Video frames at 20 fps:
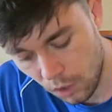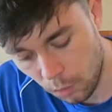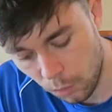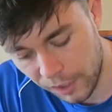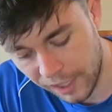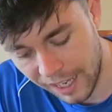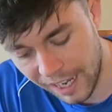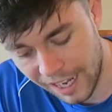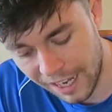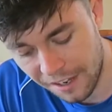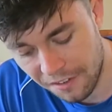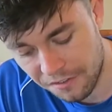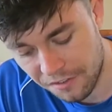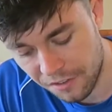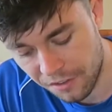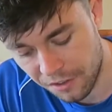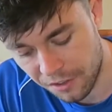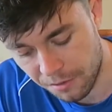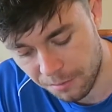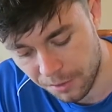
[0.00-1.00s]
we
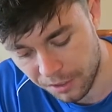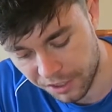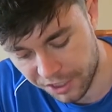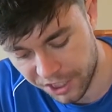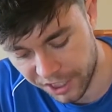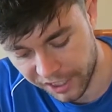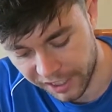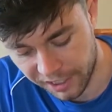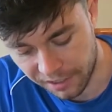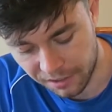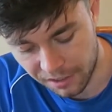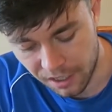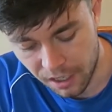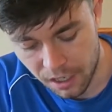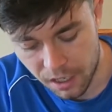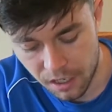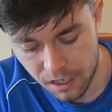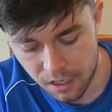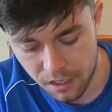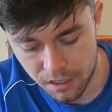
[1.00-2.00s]
have the McChicken
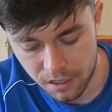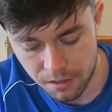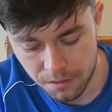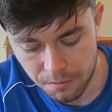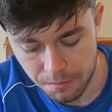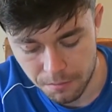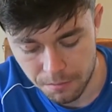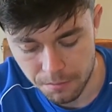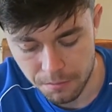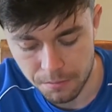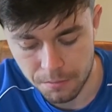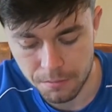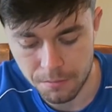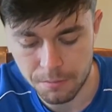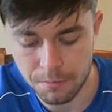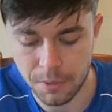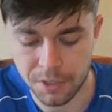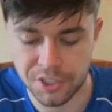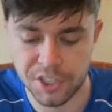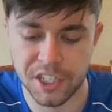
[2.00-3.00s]

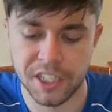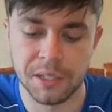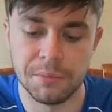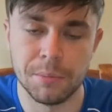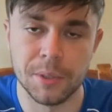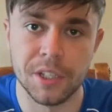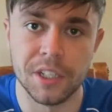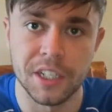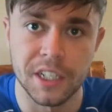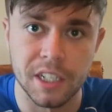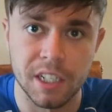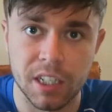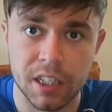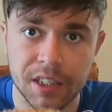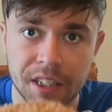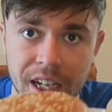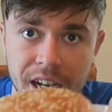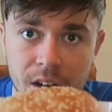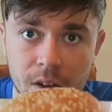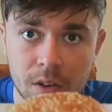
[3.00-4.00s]
burger.
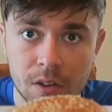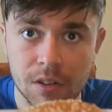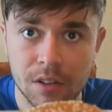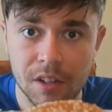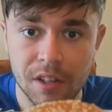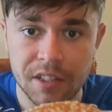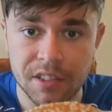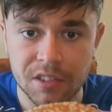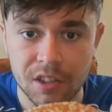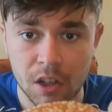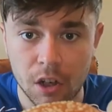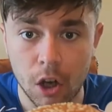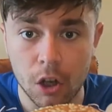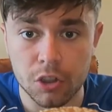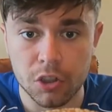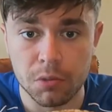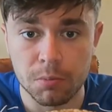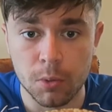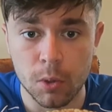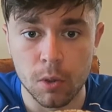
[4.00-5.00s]
Now this is a
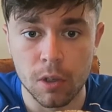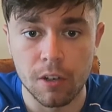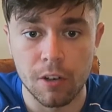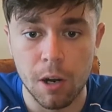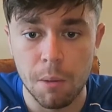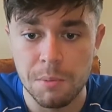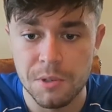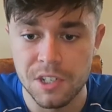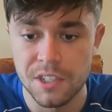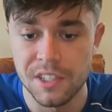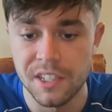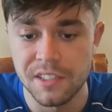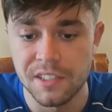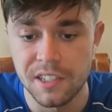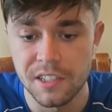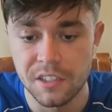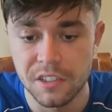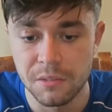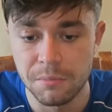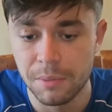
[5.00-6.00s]
lot smaller option, this
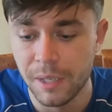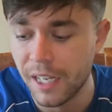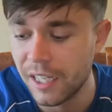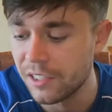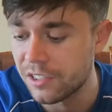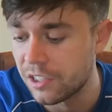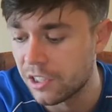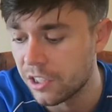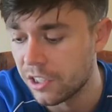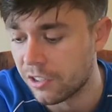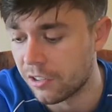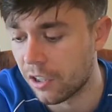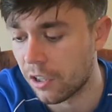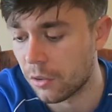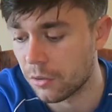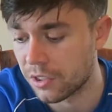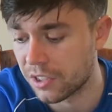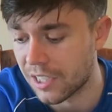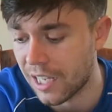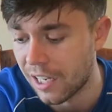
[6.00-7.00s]
is, compared to your
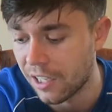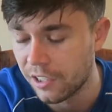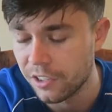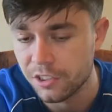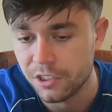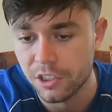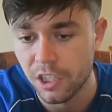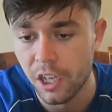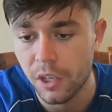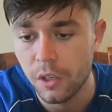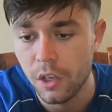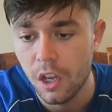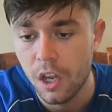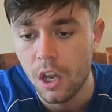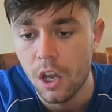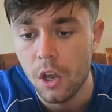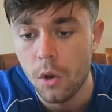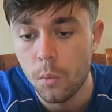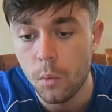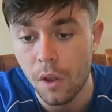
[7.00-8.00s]
old salad. So
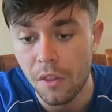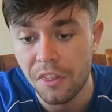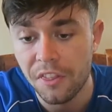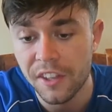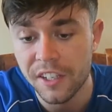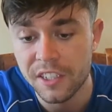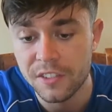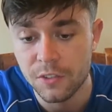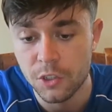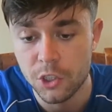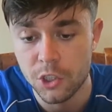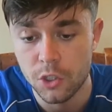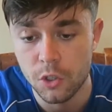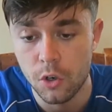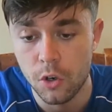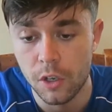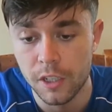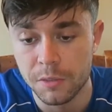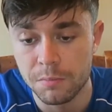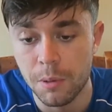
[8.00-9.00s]
one thing for
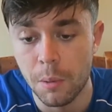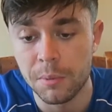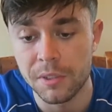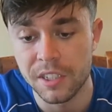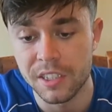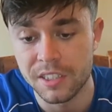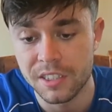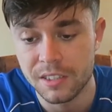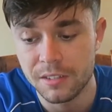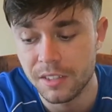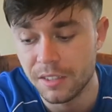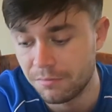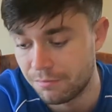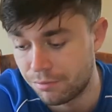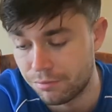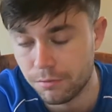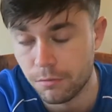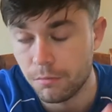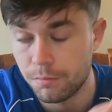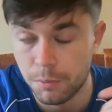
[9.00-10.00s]
sure, it's
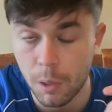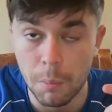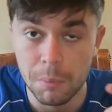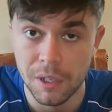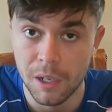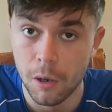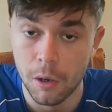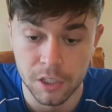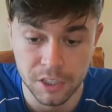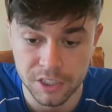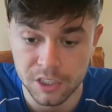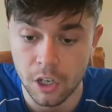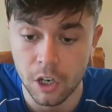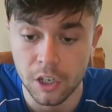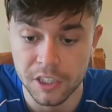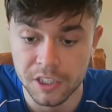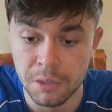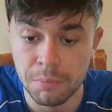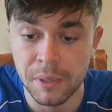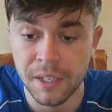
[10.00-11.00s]
probably
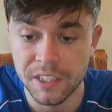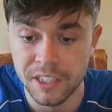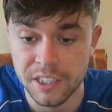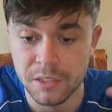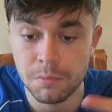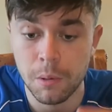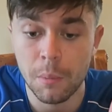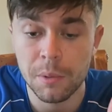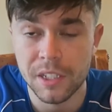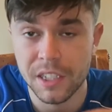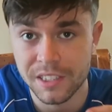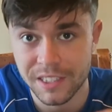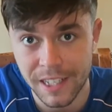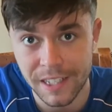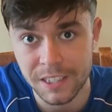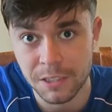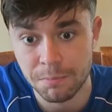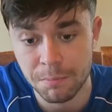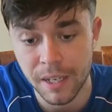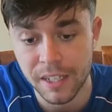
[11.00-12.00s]
honest opinion, it's probably gonna
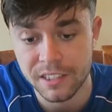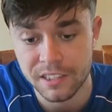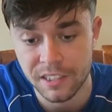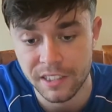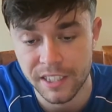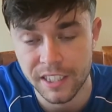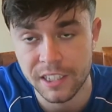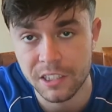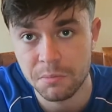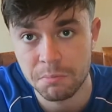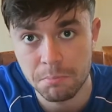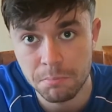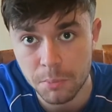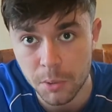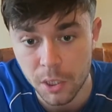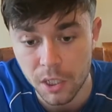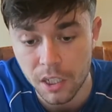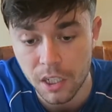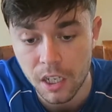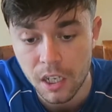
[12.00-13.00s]
taste better this,
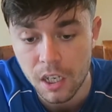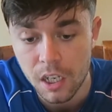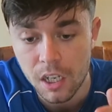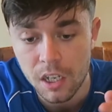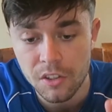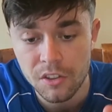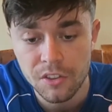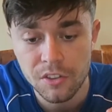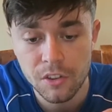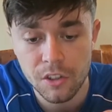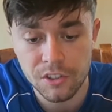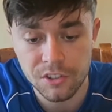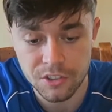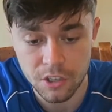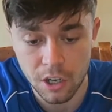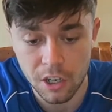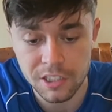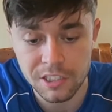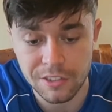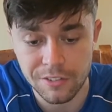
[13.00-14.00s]
but the
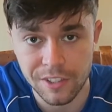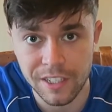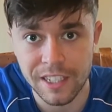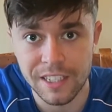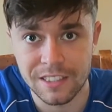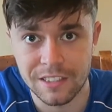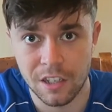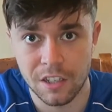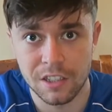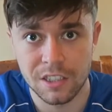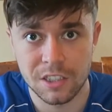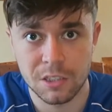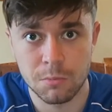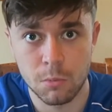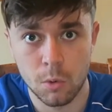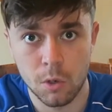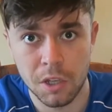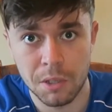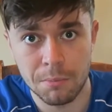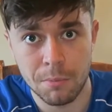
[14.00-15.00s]
size of it is like
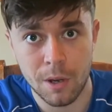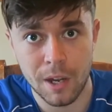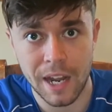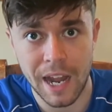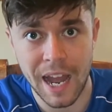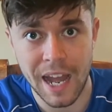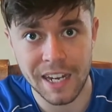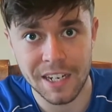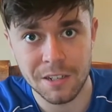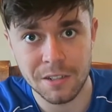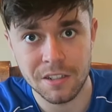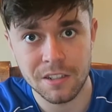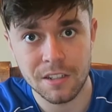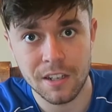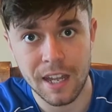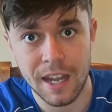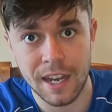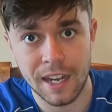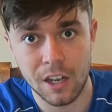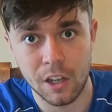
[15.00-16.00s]
smaller than my
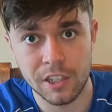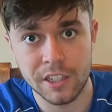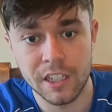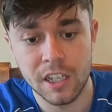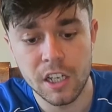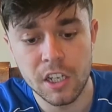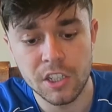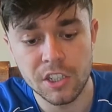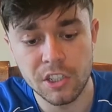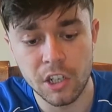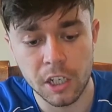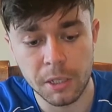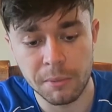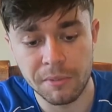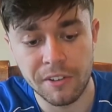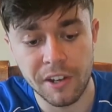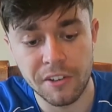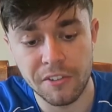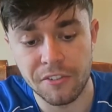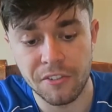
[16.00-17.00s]
hand, and like, you're not gonna
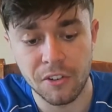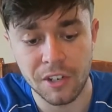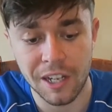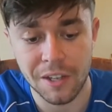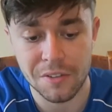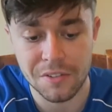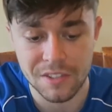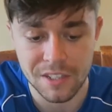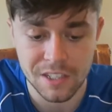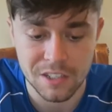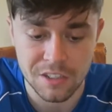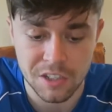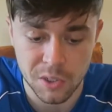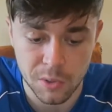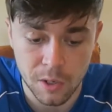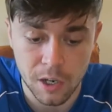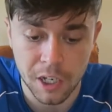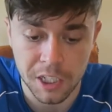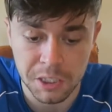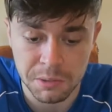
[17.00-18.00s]
be very full after this, so
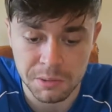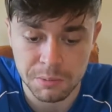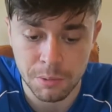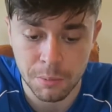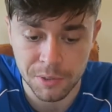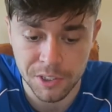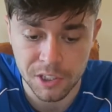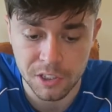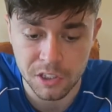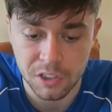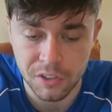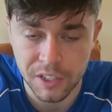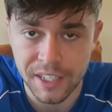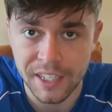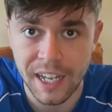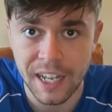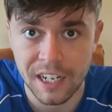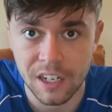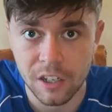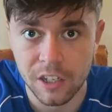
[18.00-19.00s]
you are gonna be probably
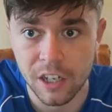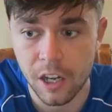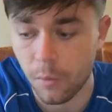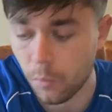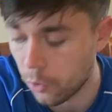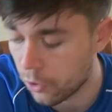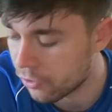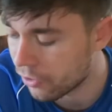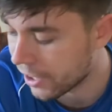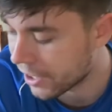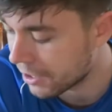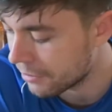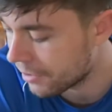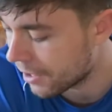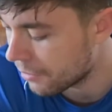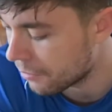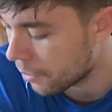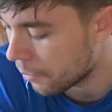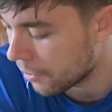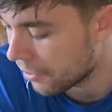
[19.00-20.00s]
hungry, and like, I would
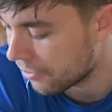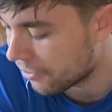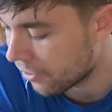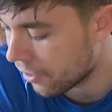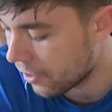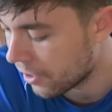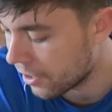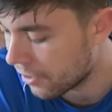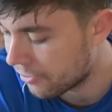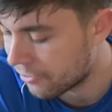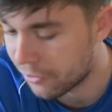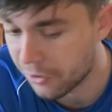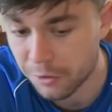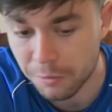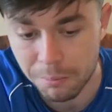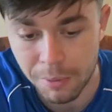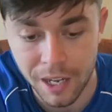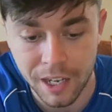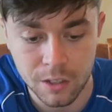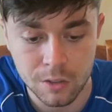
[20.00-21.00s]
recommend probably throwing in a
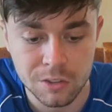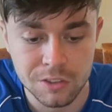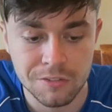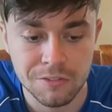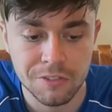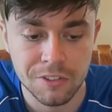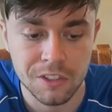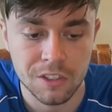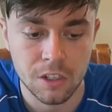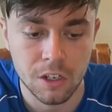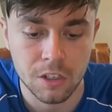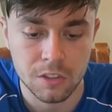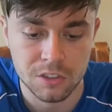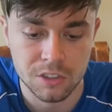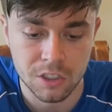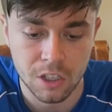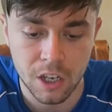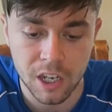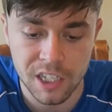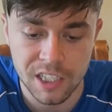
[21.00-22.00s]
fruit bag or something
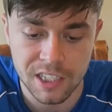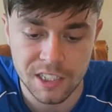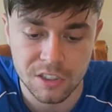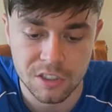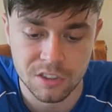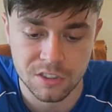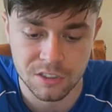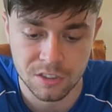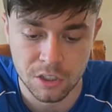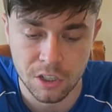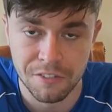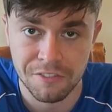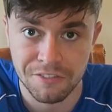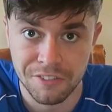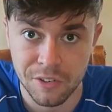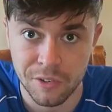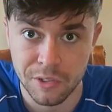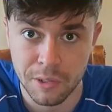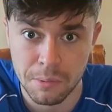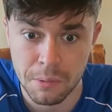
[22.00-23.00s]
alongside it just to try
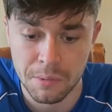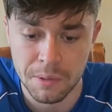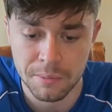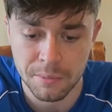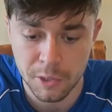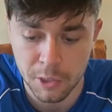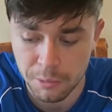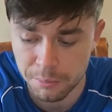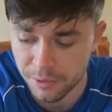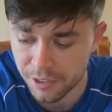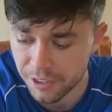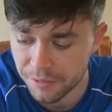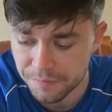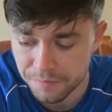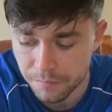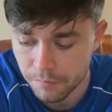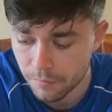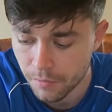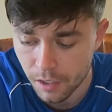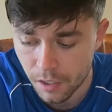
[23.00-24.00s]
and fill you up a bit more.
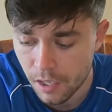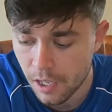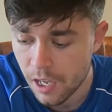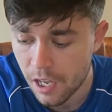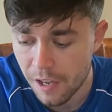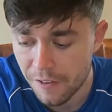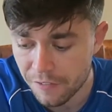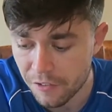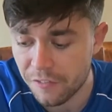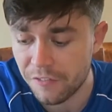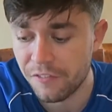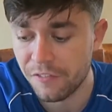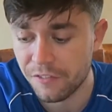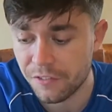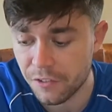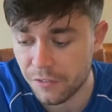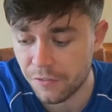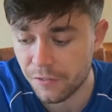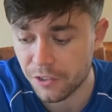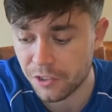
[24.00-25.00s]
But
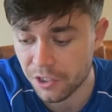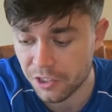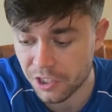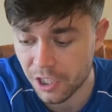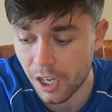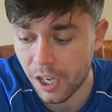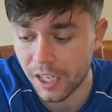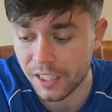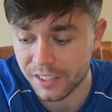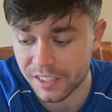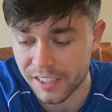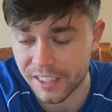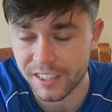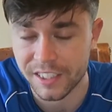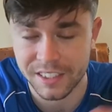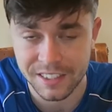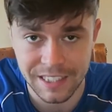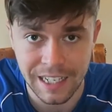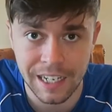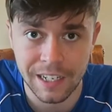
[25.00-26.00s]
for satiety,
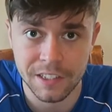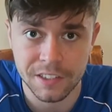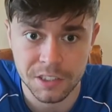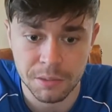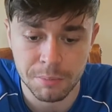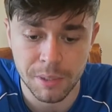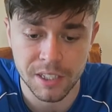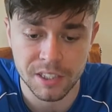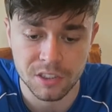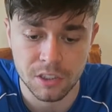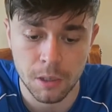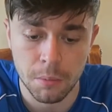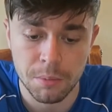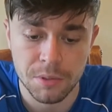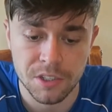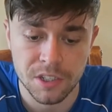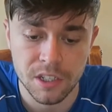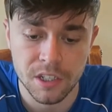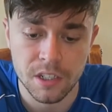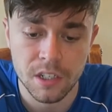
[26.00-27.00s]
the salad's the best
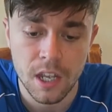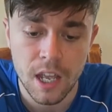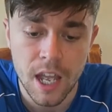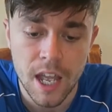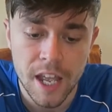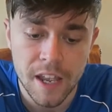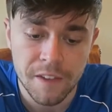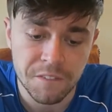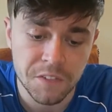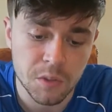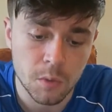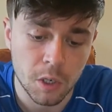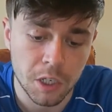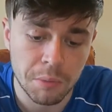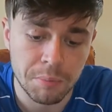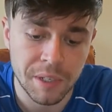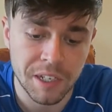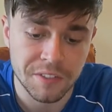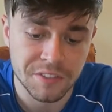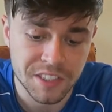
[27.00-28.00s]
option. If you want
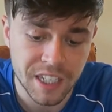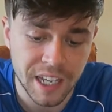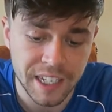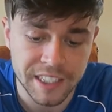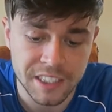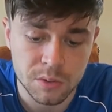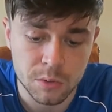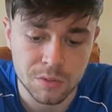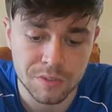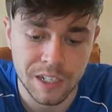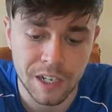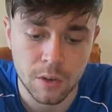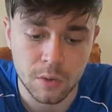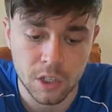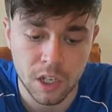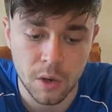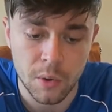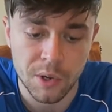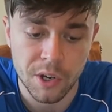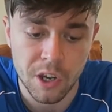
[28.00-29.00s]
a bit of taste
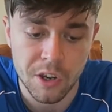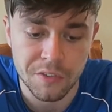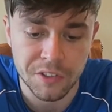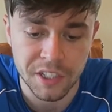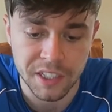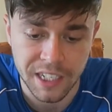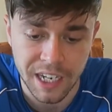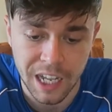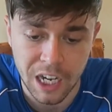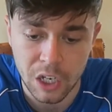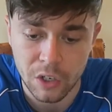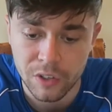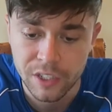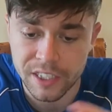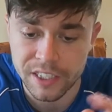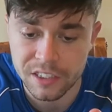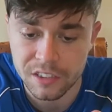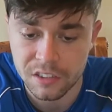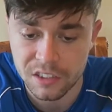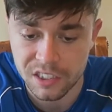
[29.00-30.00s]
without going over your
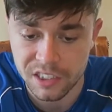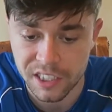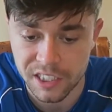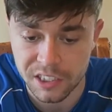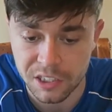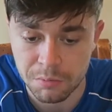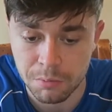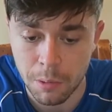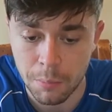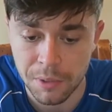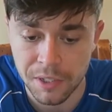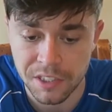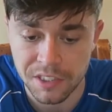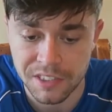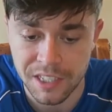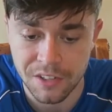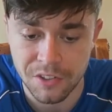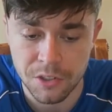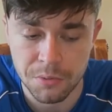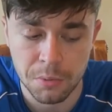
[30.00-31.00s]
calories, this is probably a
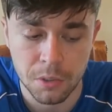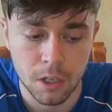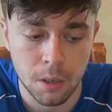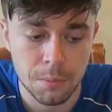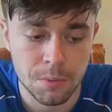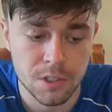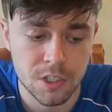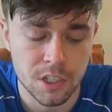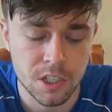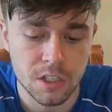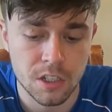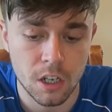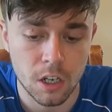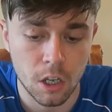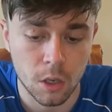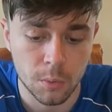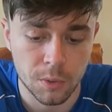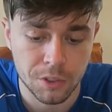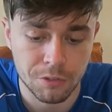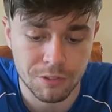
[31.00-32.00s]
sensible option
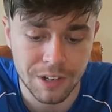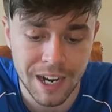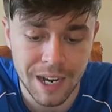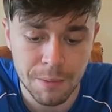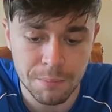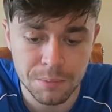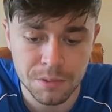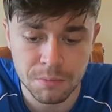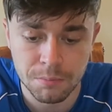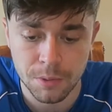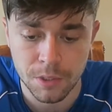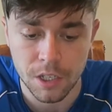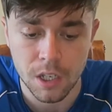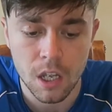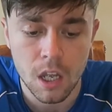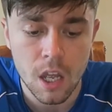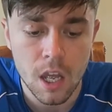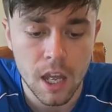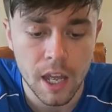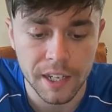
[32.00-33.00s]
along with the wraps.
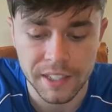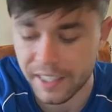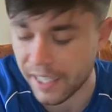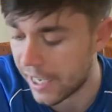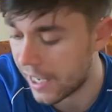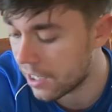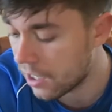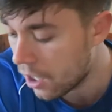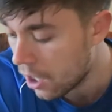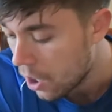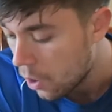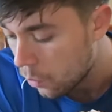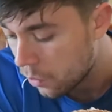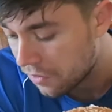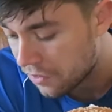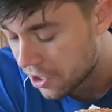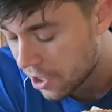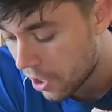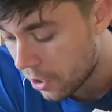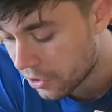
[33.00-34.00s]
But again,
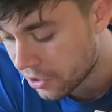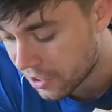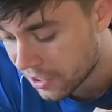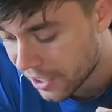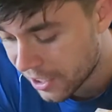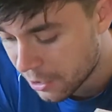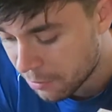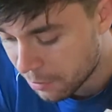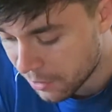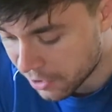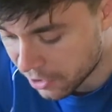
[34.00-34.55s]
we've chosen this